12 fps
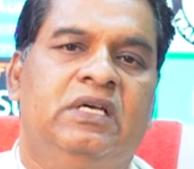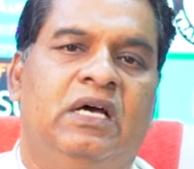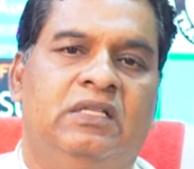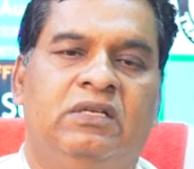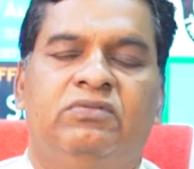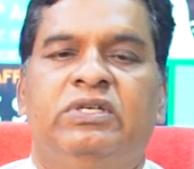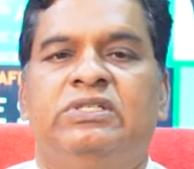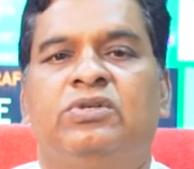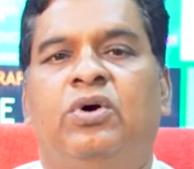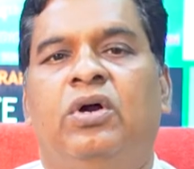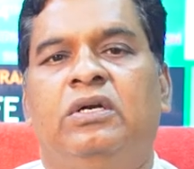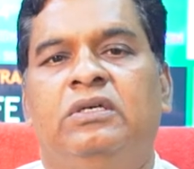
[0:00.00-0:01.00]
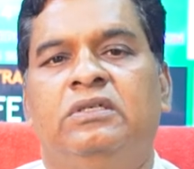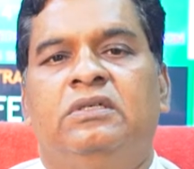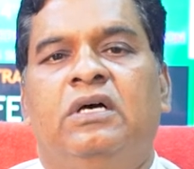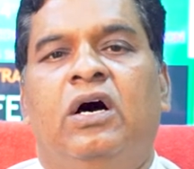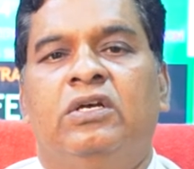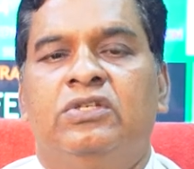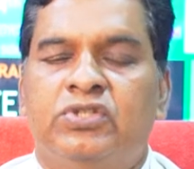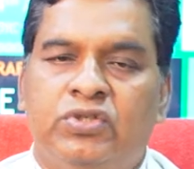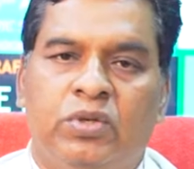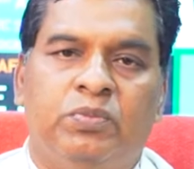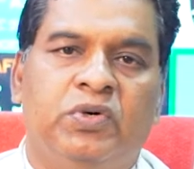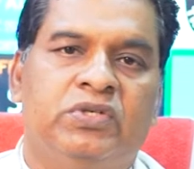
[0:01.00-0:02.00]
otherwise called
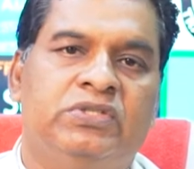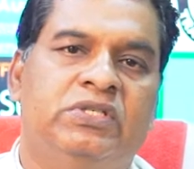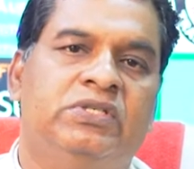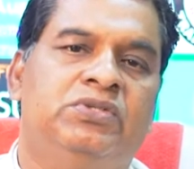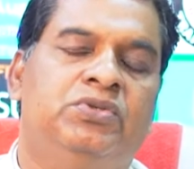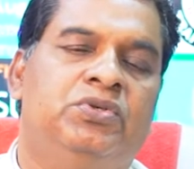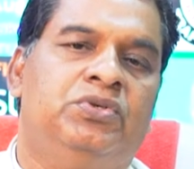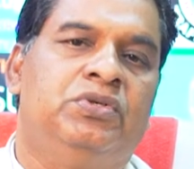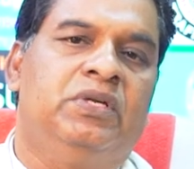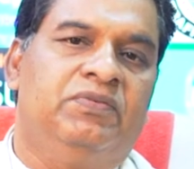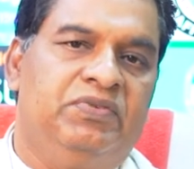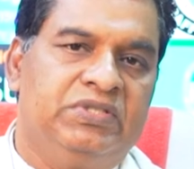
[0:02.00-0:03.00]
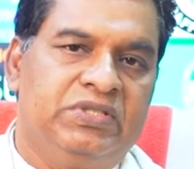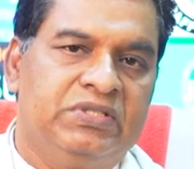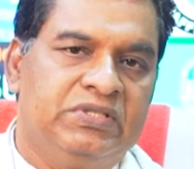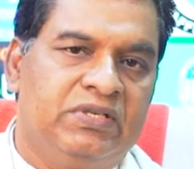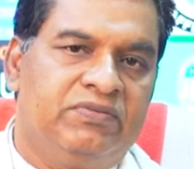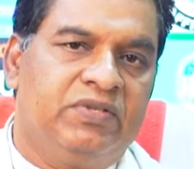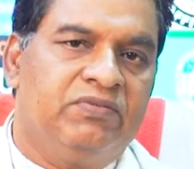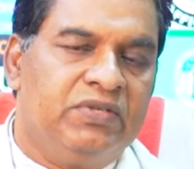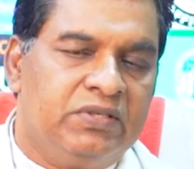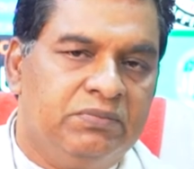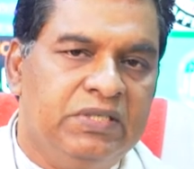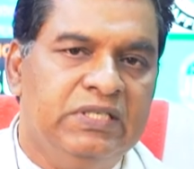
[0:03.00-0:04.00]
osteoporosis due to deficiency of the
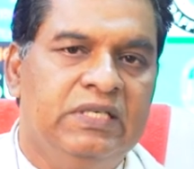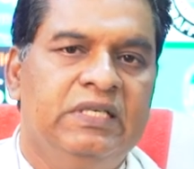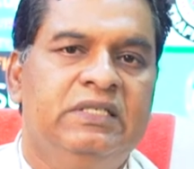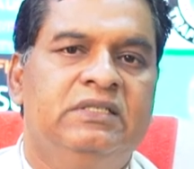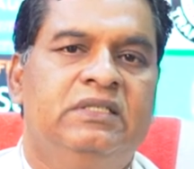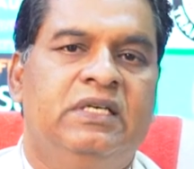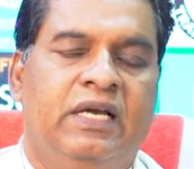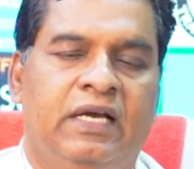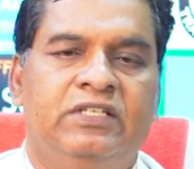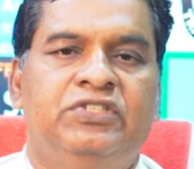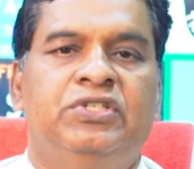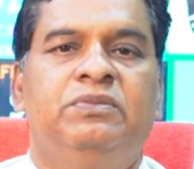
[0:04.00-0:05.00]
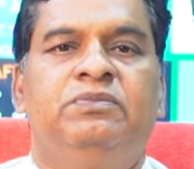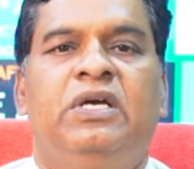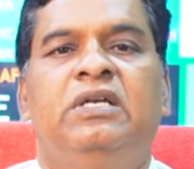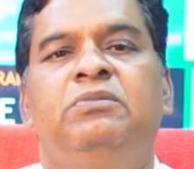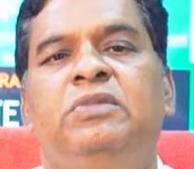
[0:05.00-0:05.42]
vitamin D, calcium and